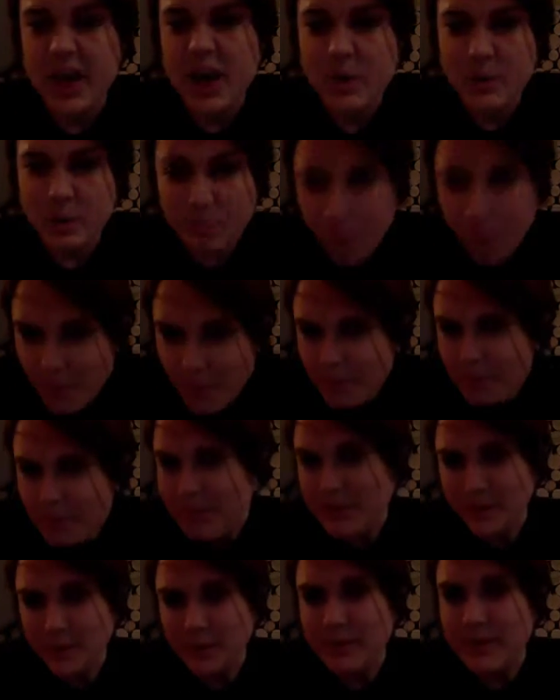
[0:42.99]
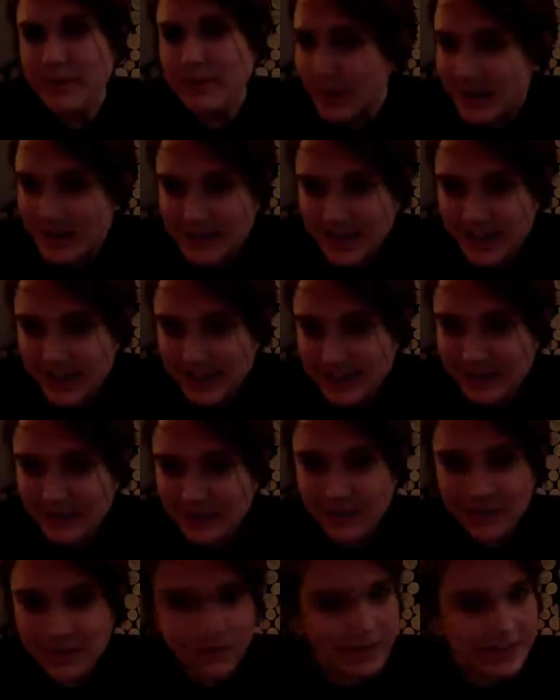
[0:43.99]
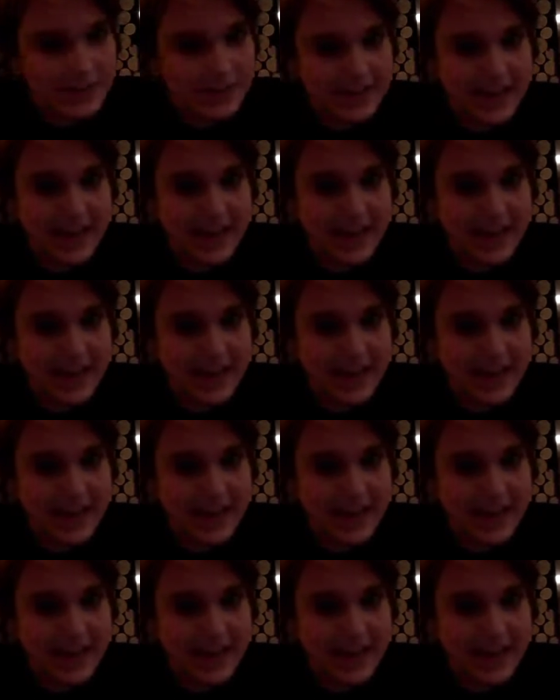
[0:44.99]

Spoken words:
we probably don't make much sense for the first